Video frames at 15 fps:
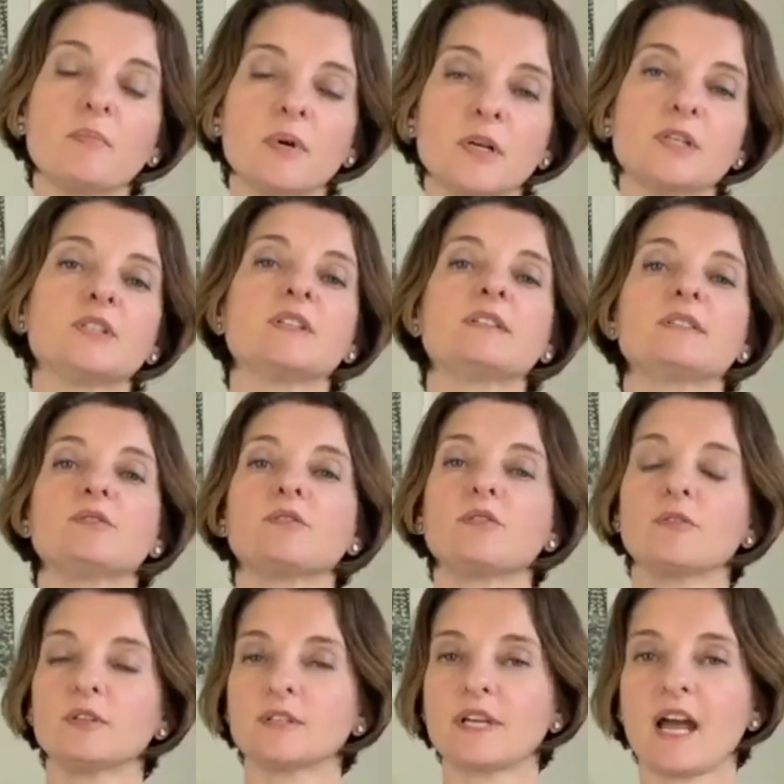purchase, you're
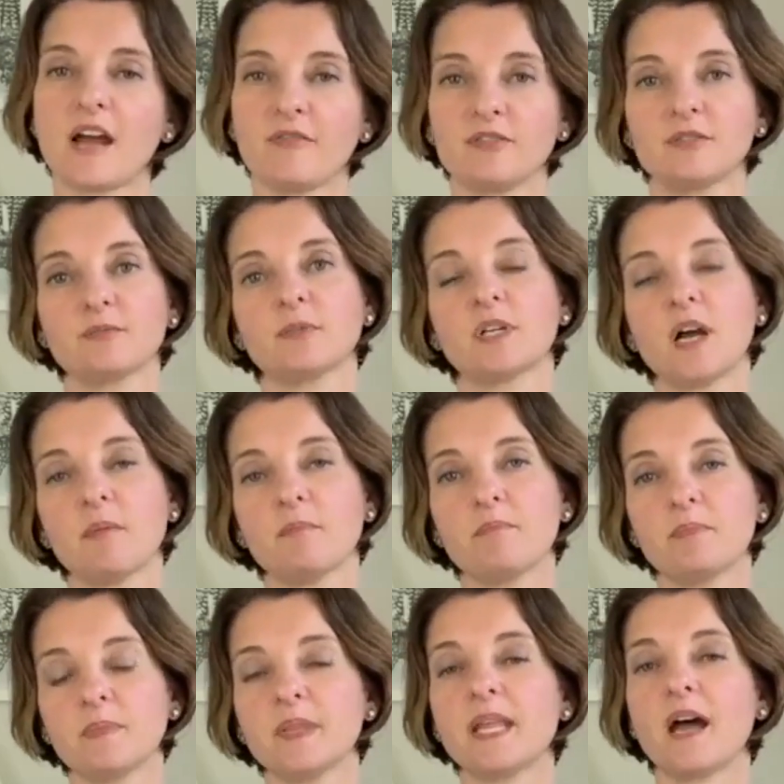going to have to
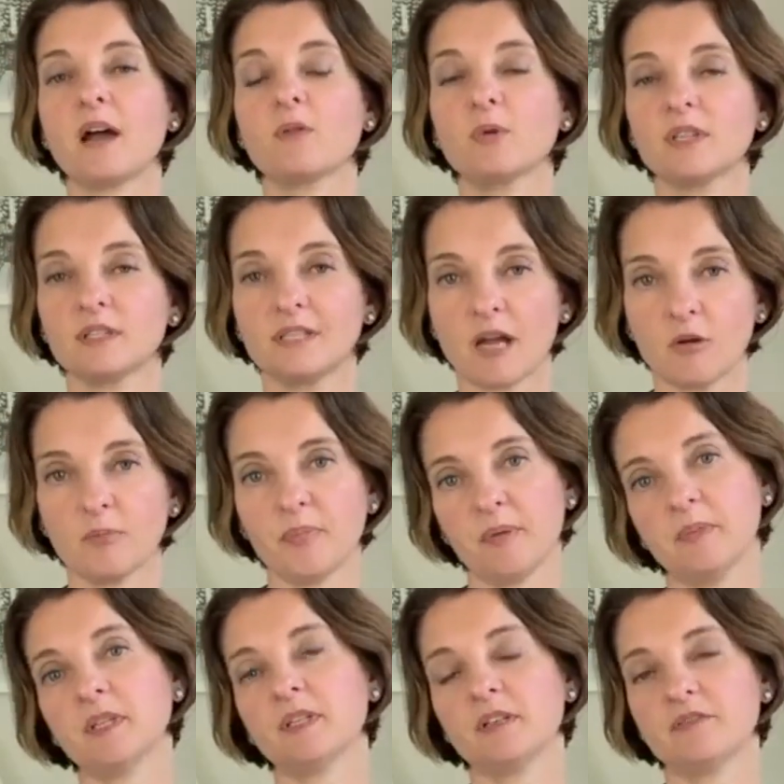come down with a down
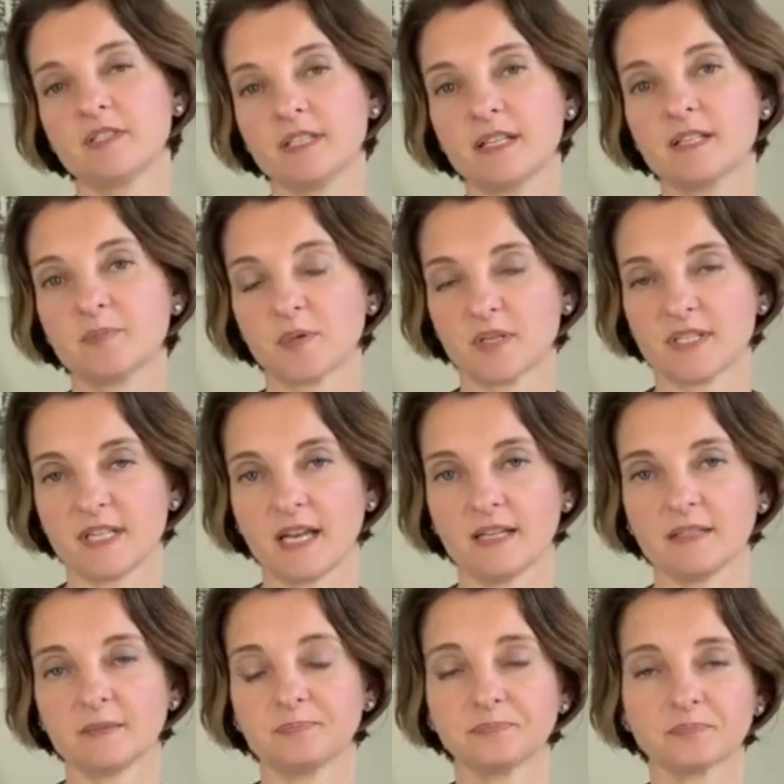payment of
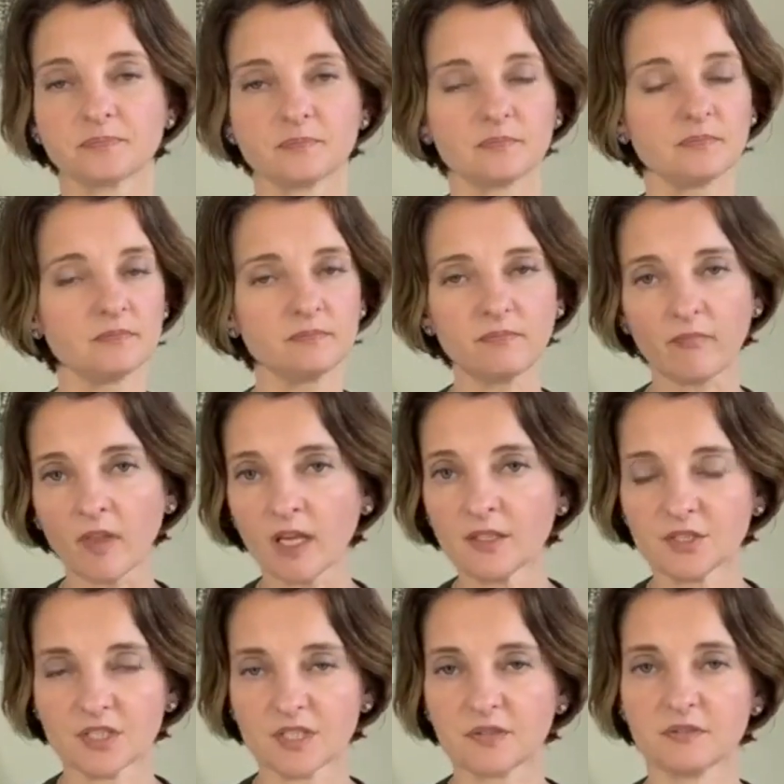6%.
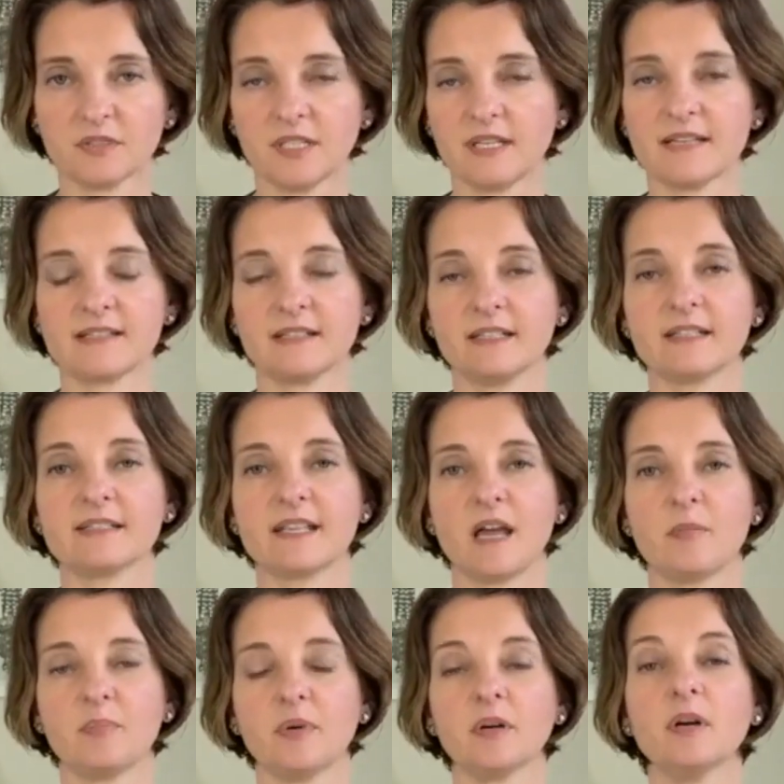Just as an
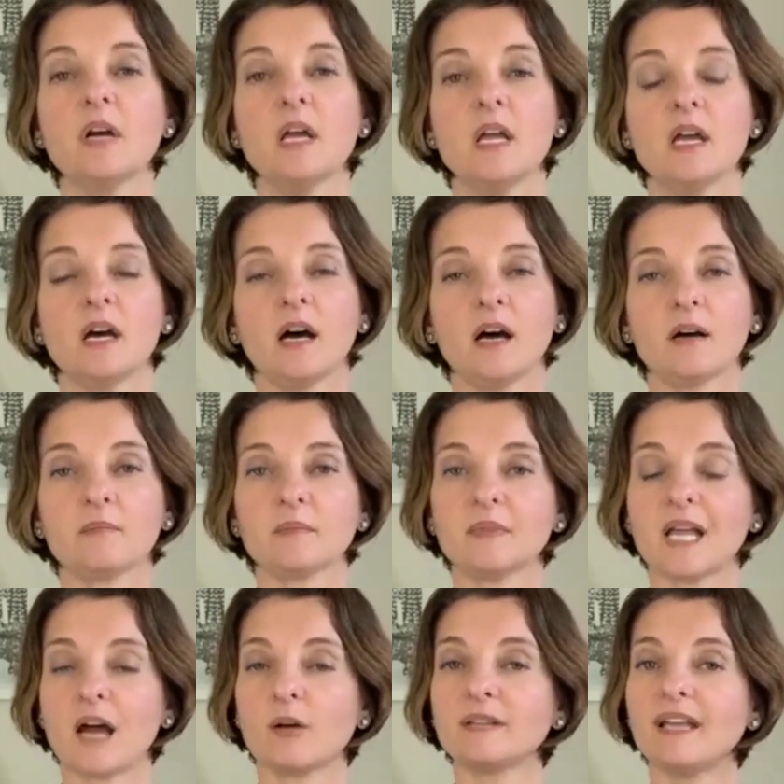example.
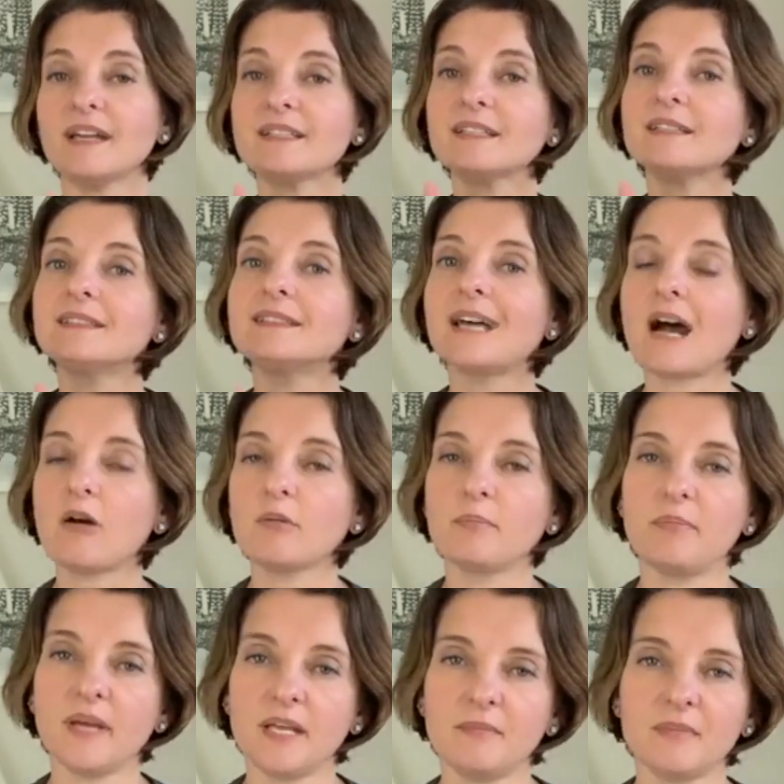Now that's a
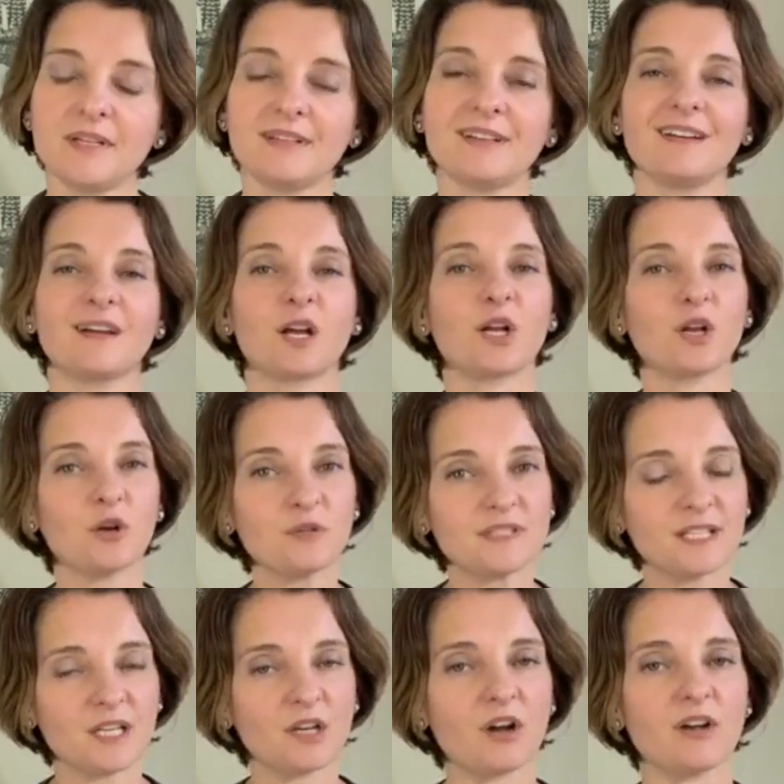down payment.
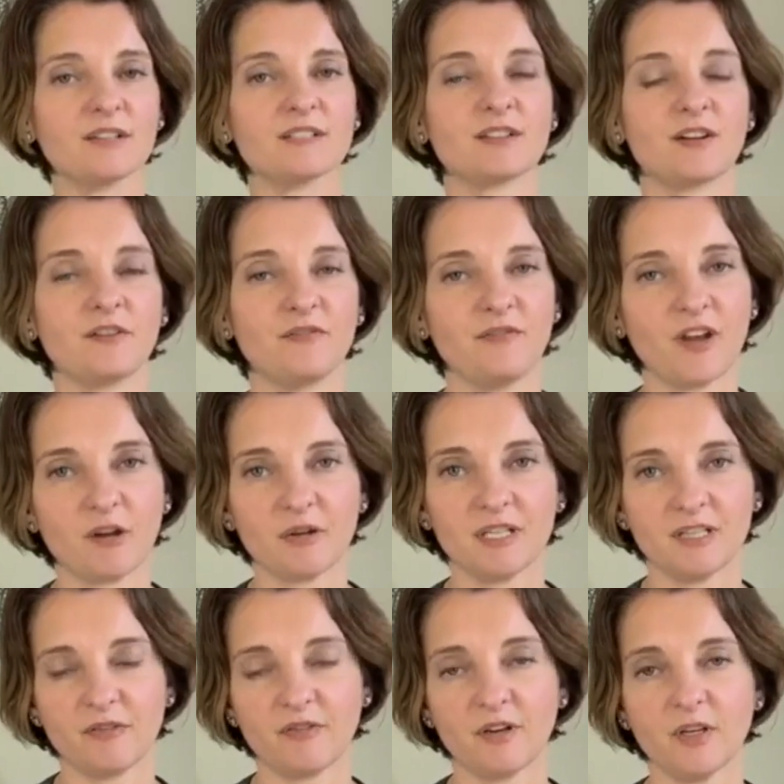Closing costs are very
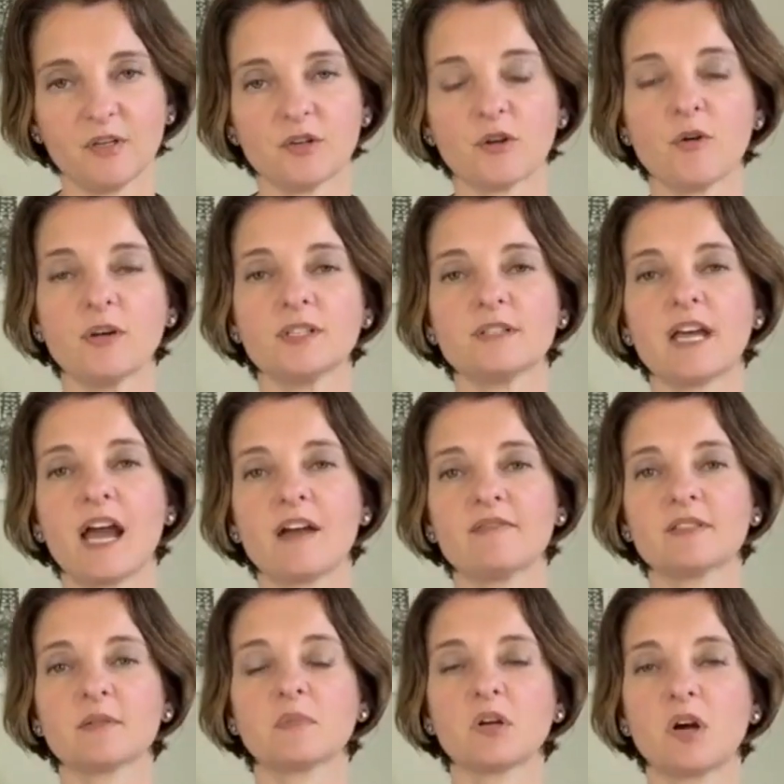different. You're going to have
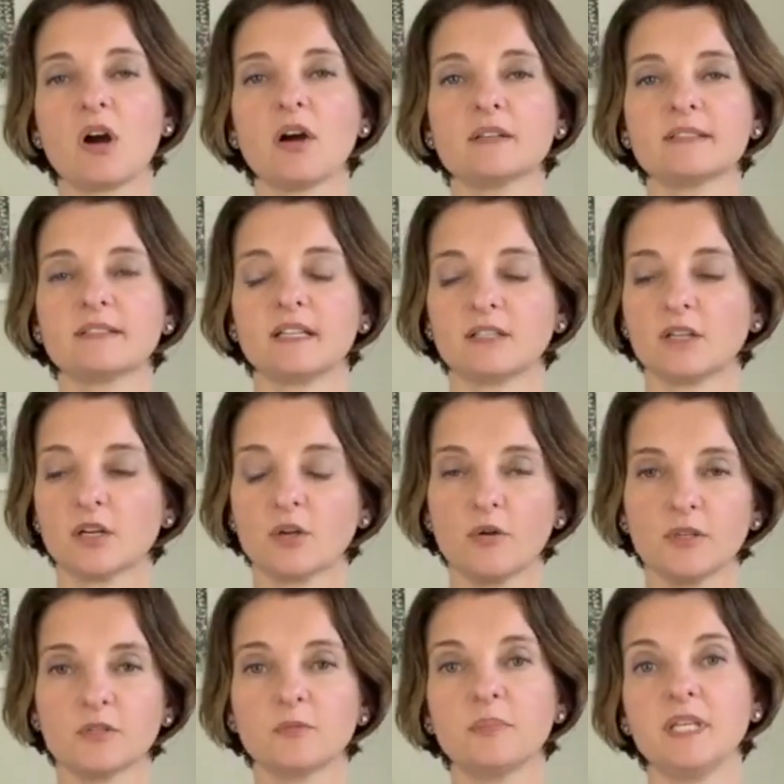some costs that are
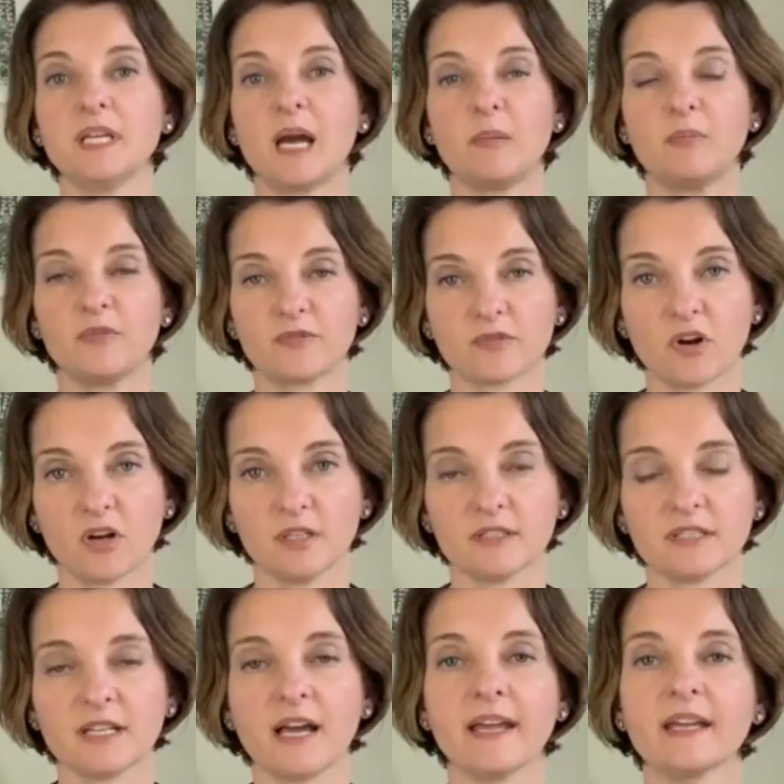going to be
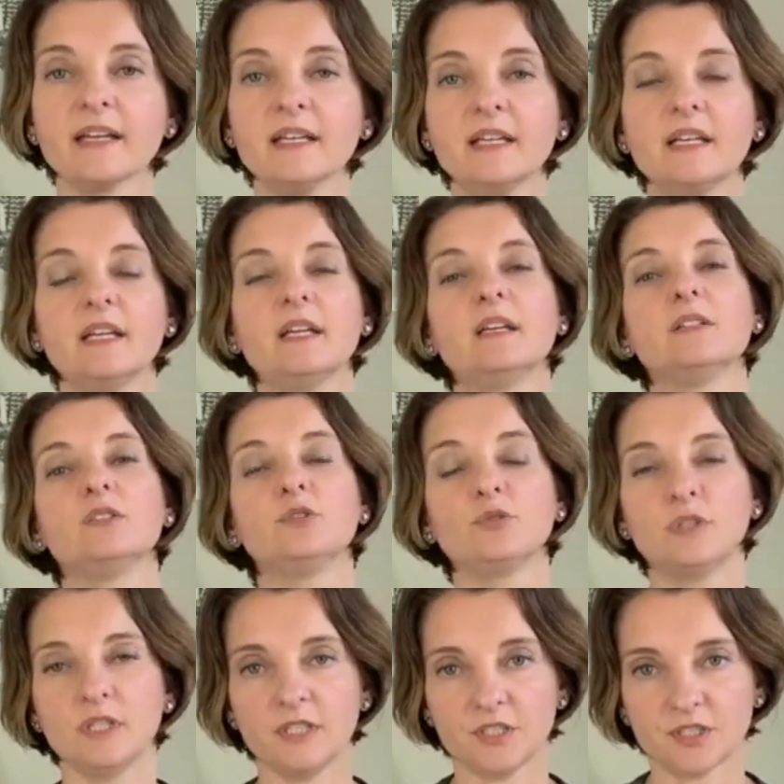upfront, like due
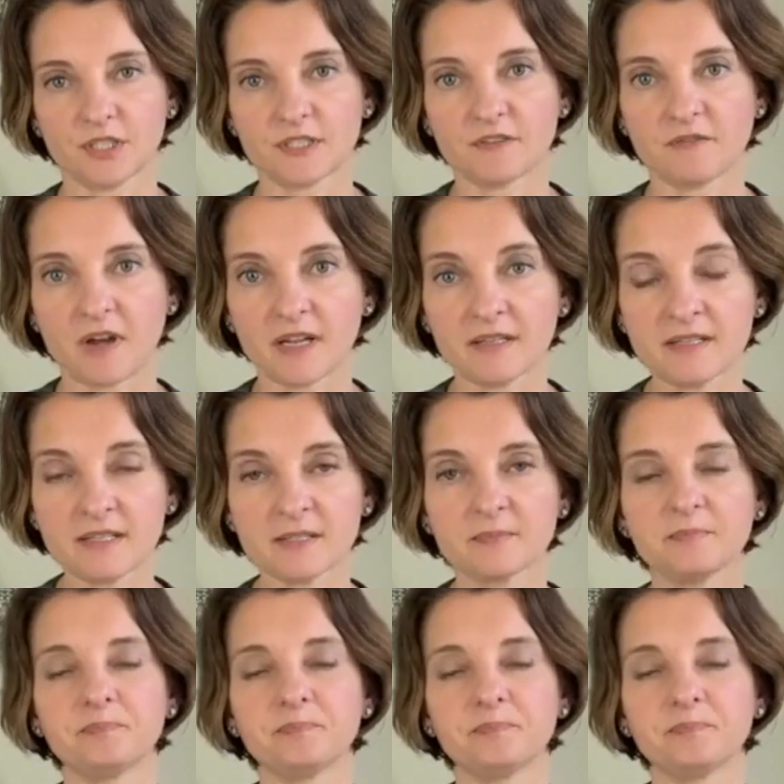diligence funds,